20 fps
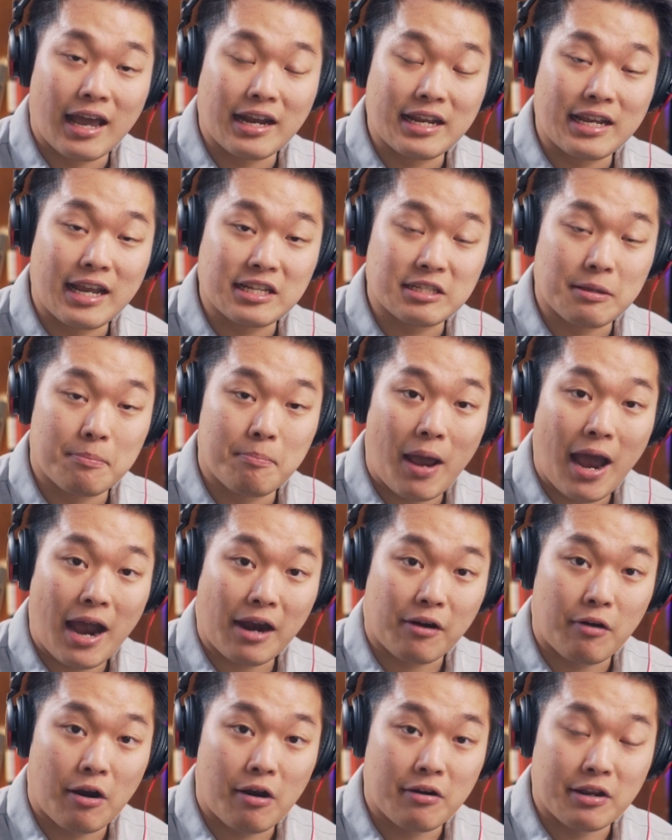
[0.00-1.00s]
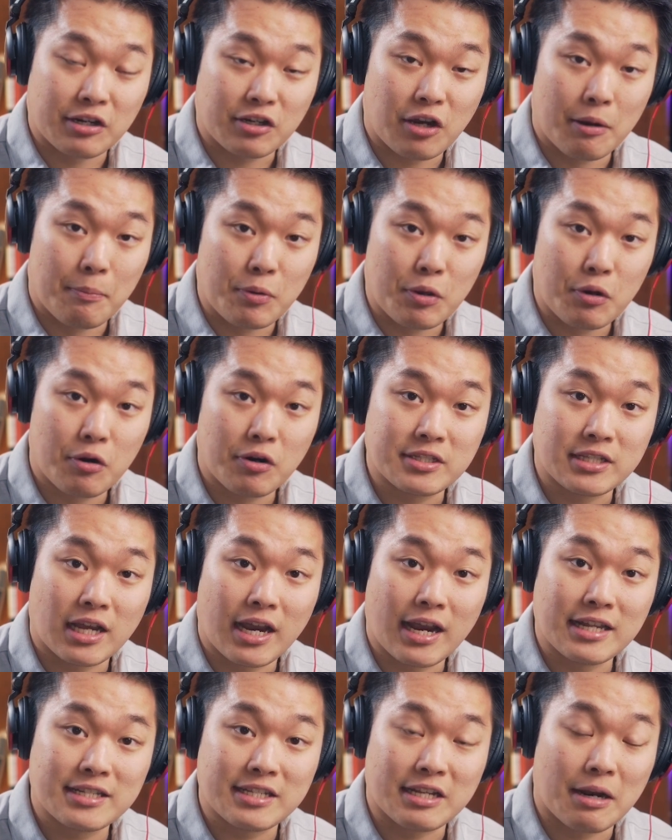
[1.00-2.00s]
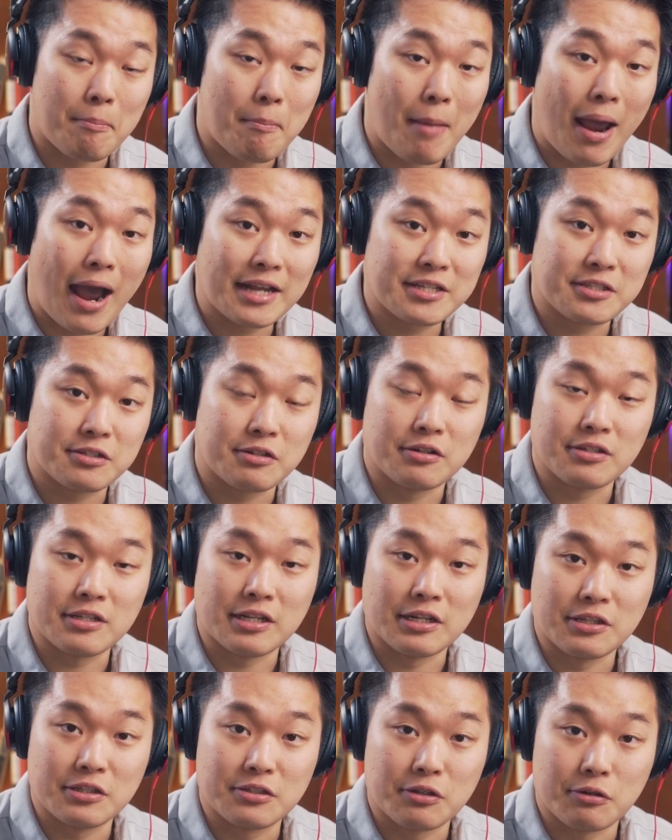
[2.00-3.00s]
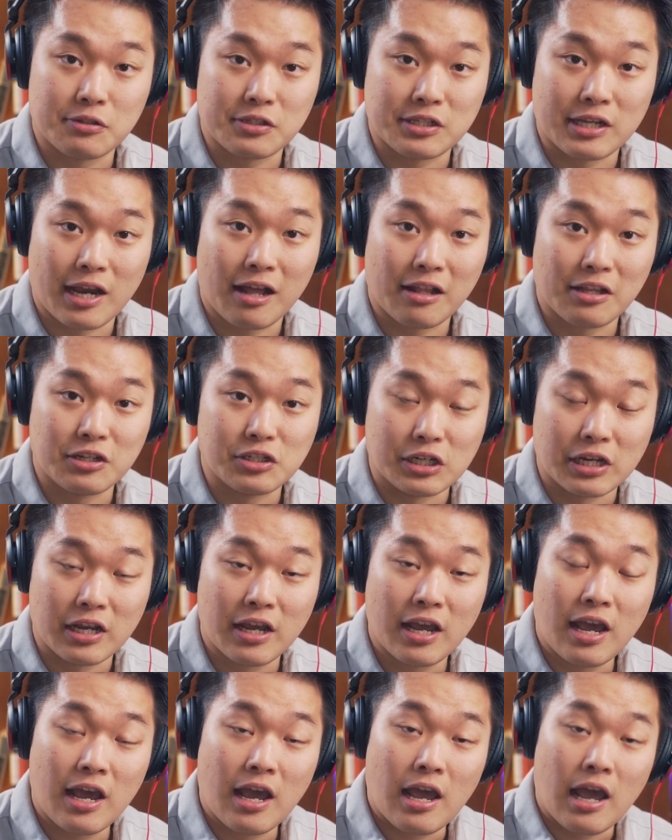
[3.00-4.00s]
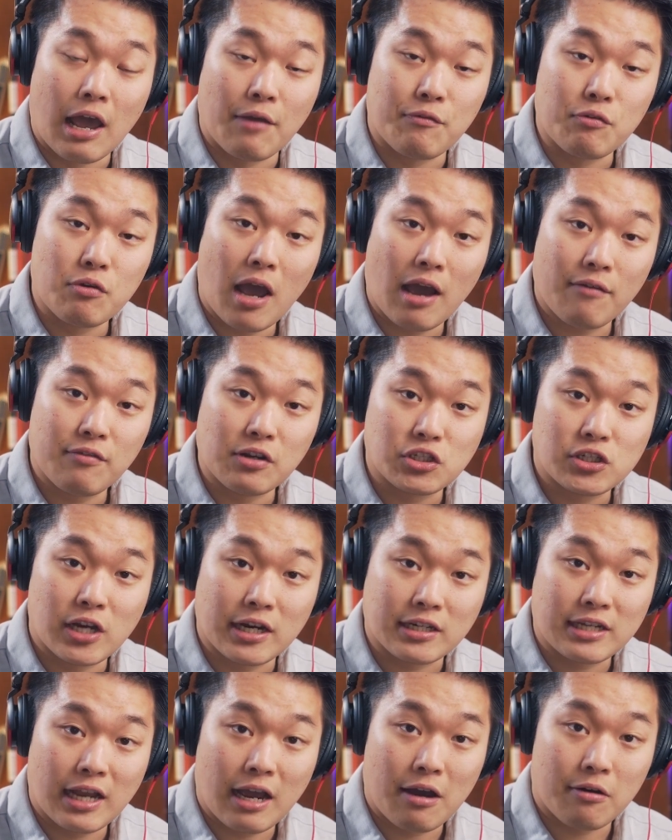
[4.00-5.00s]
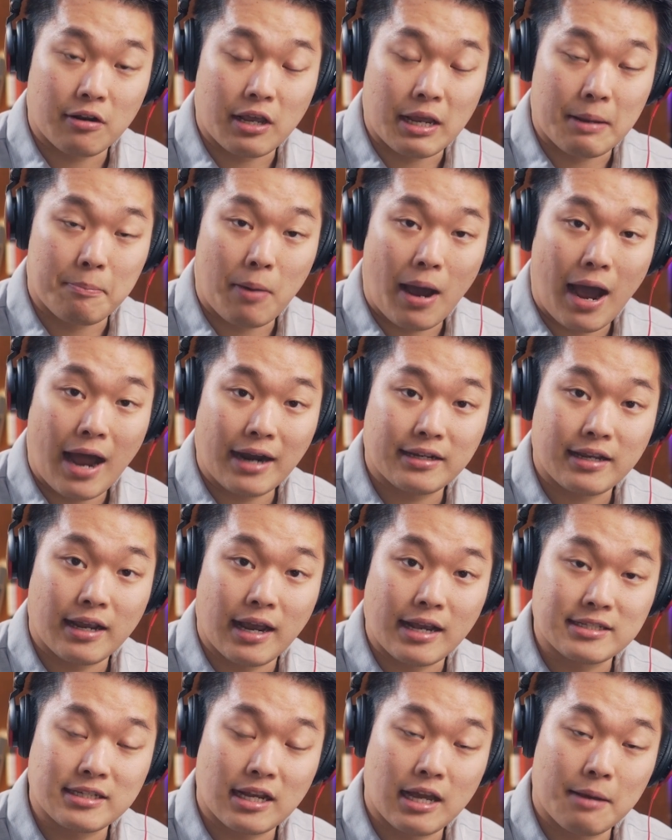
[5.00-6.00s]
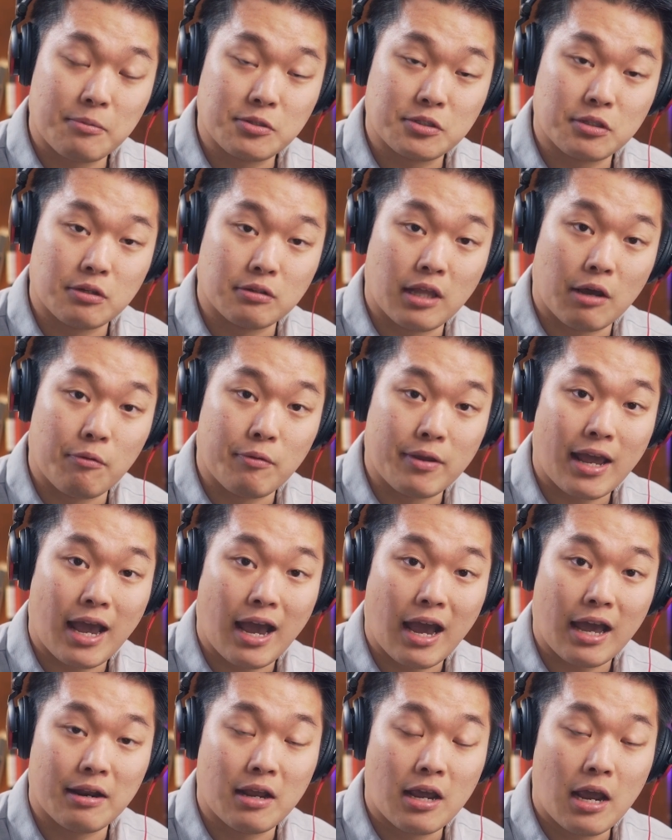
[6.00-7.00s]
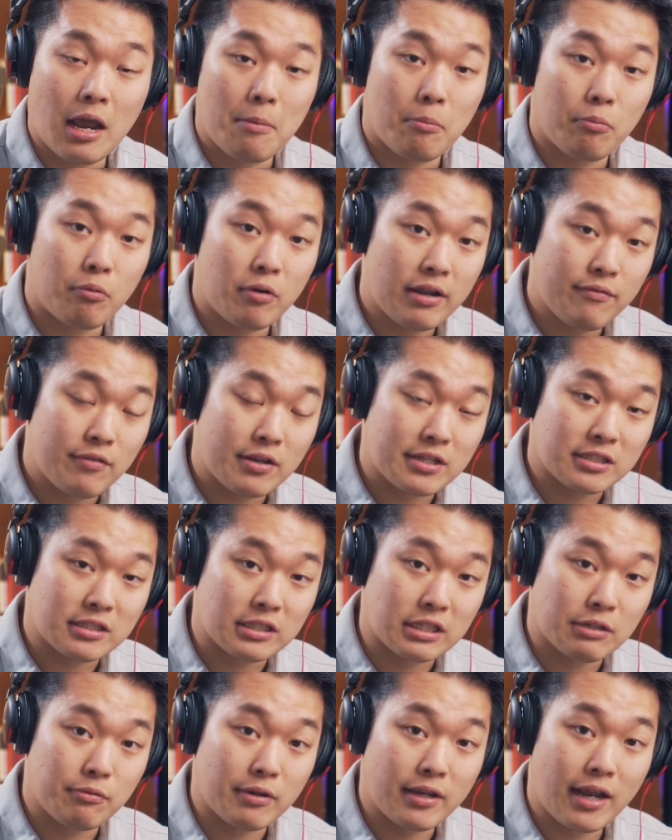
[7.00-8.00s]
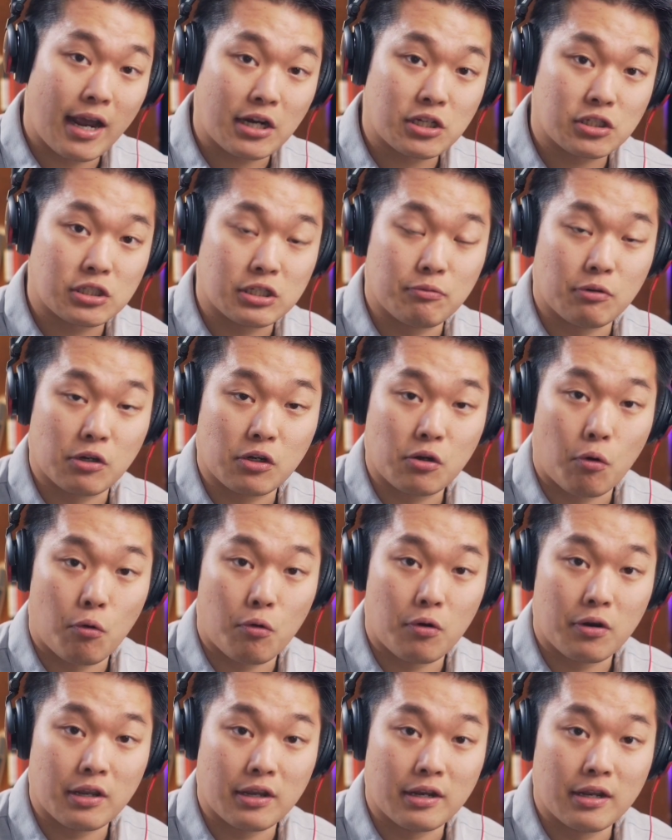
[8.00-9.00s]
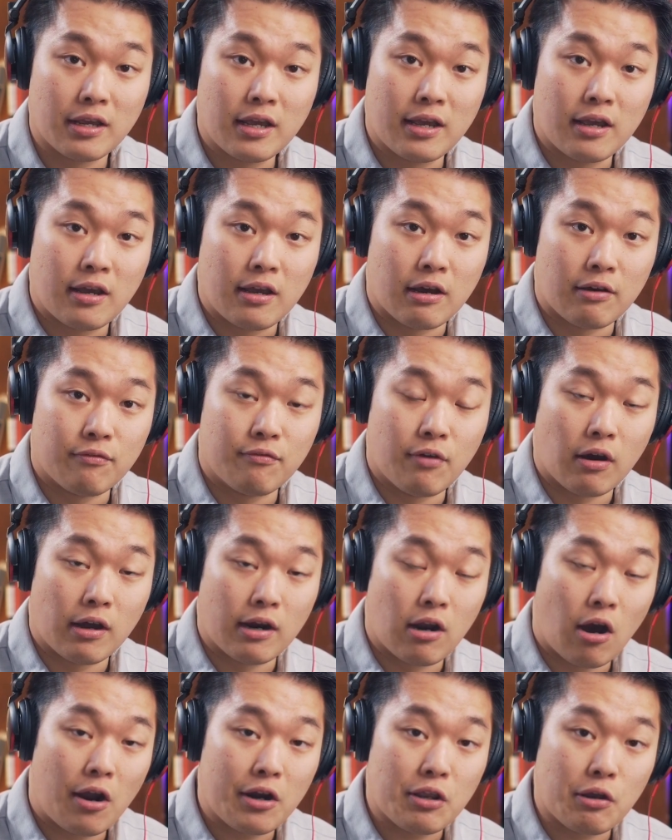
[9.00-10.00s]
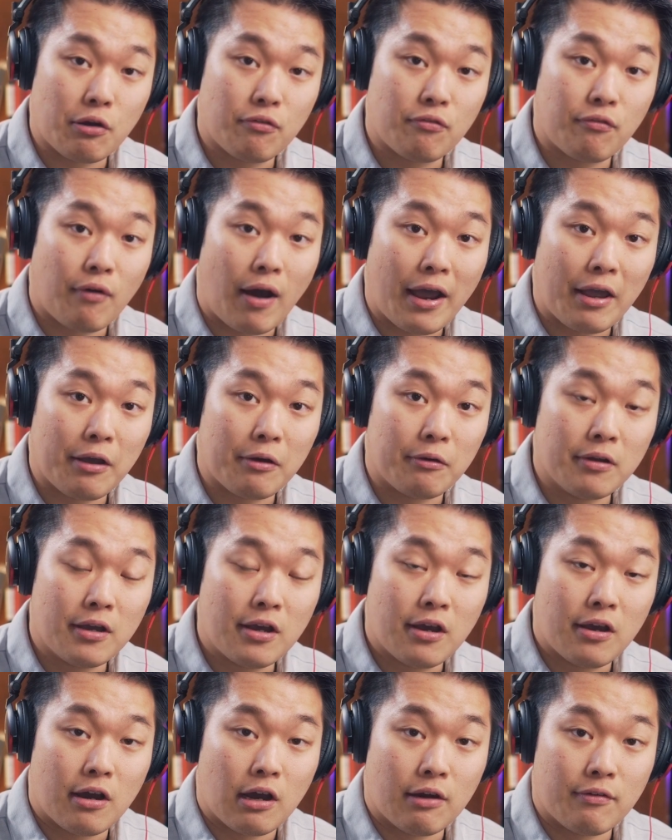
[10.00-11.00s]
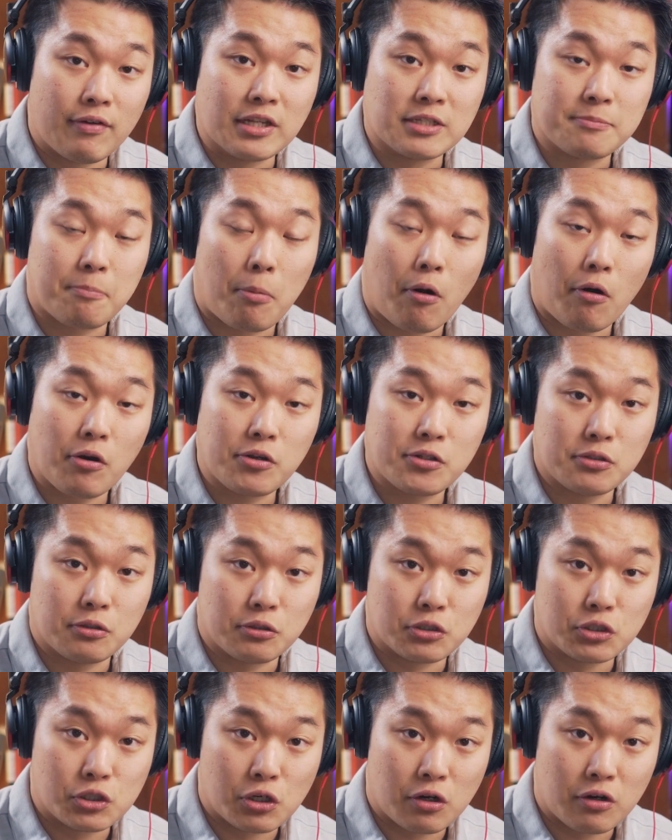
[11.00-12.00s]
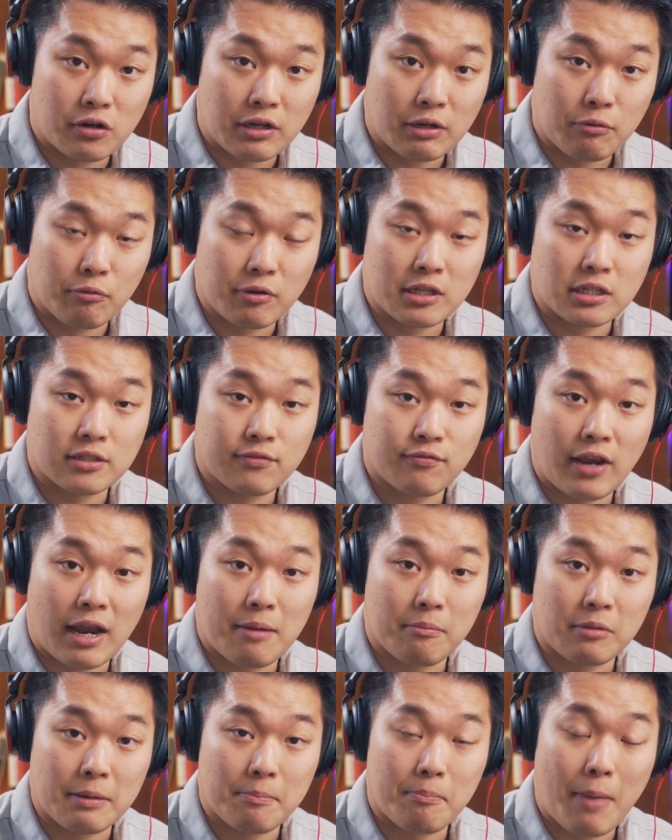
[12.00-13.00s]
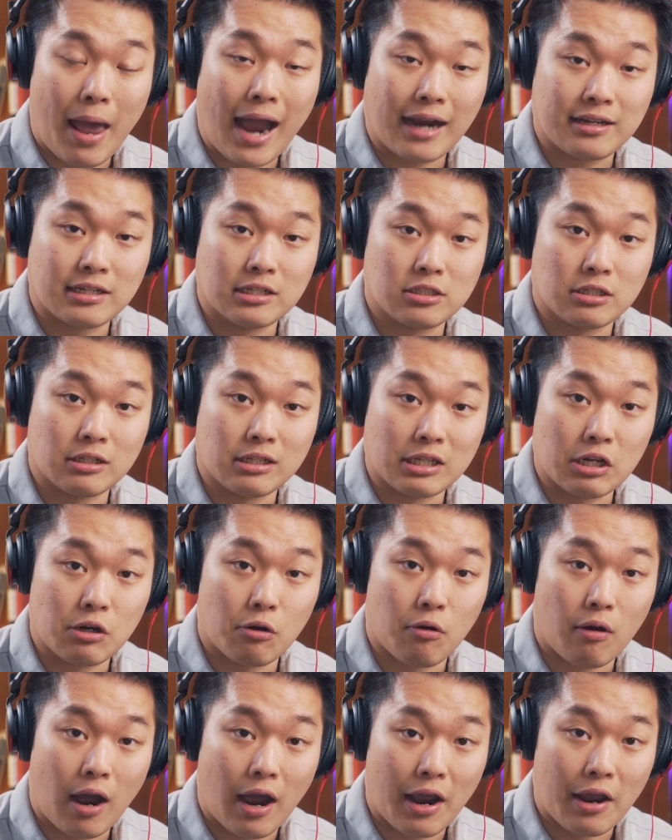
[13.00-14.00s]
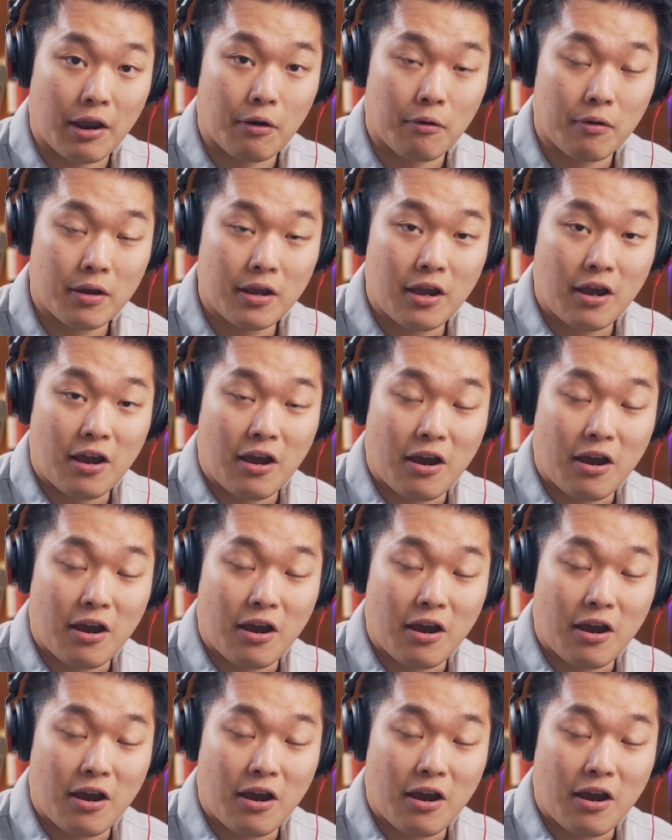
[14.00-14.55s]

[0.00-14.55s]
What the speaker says: and he has a background in computer science and a master's in sociology. If you haven't checked out a podcast episode that we had previously, we actually recorded an audio file of his personal journey with his family back to Toledo, Ohio.